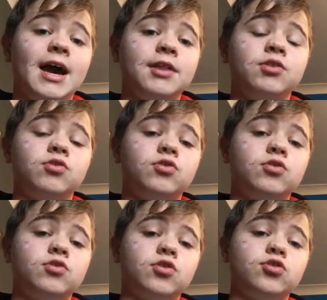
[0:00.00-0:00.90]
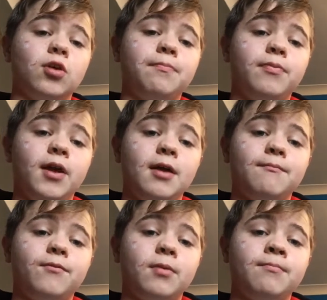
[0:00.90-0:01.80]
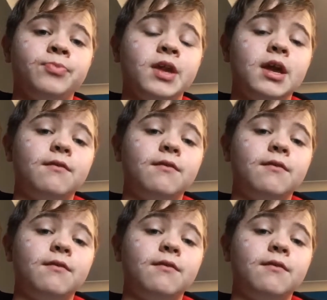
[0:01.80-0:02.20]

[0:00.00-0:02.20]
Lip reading: and to stop him from